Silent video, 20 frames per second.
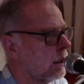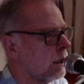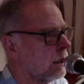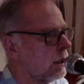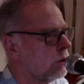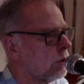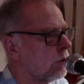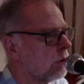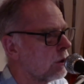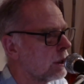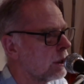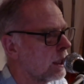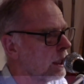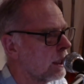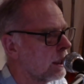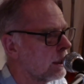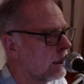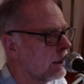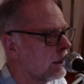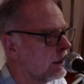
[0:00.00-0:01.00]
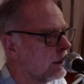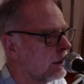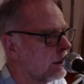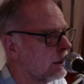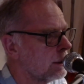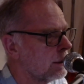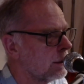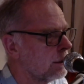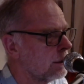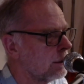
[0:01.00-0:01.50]
dukkha,
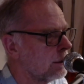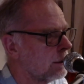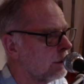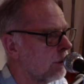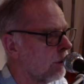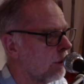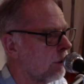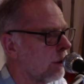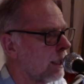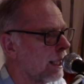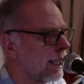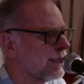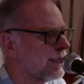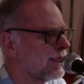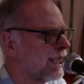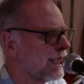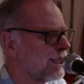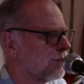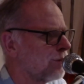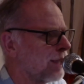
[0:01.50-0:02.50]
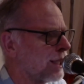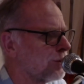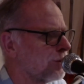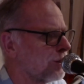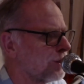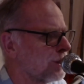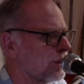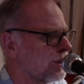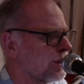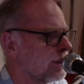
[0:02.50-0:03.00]
or
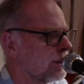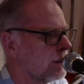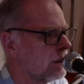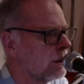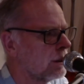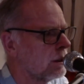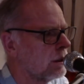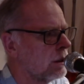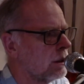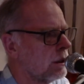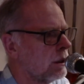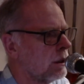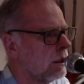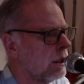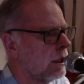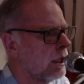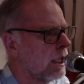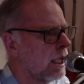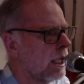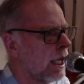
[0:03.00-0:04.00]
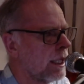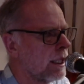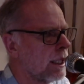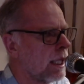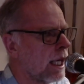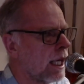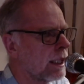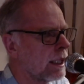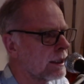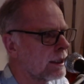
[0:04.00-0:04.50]
unsatisfactoriness, and
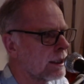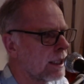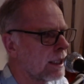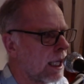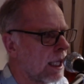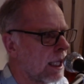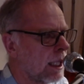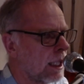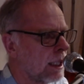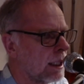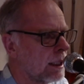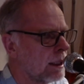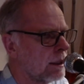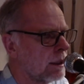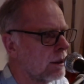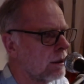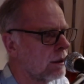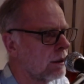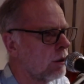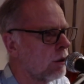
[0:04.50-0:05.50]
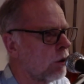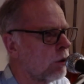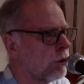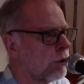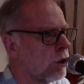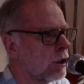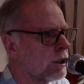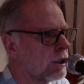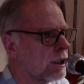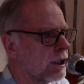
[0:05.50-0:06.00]
anatta, or
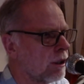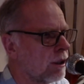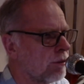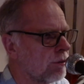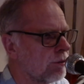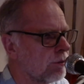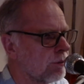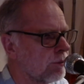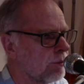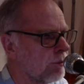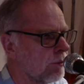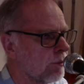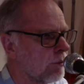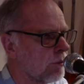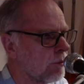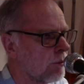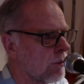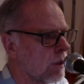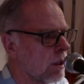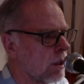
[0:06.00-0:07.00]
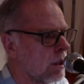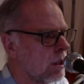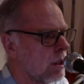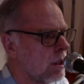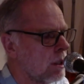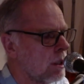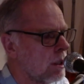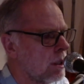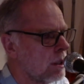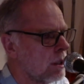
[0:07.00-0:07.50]
not self.
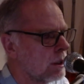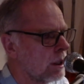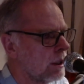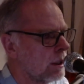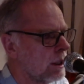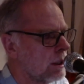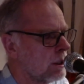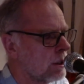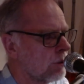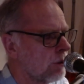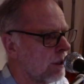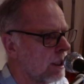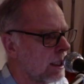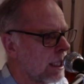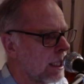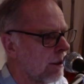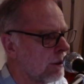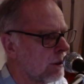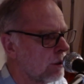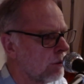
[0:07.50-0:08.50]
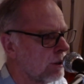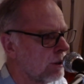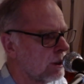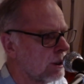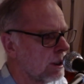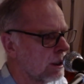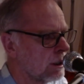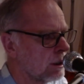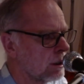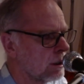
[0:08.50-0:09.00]
So these three
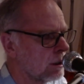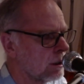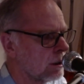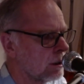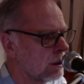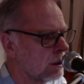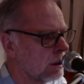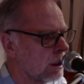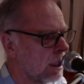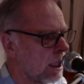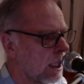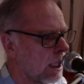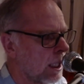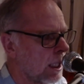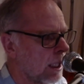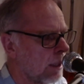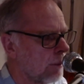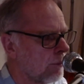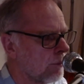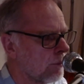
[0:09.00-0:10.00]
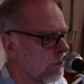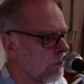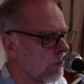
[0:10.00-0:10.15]
characteristics, in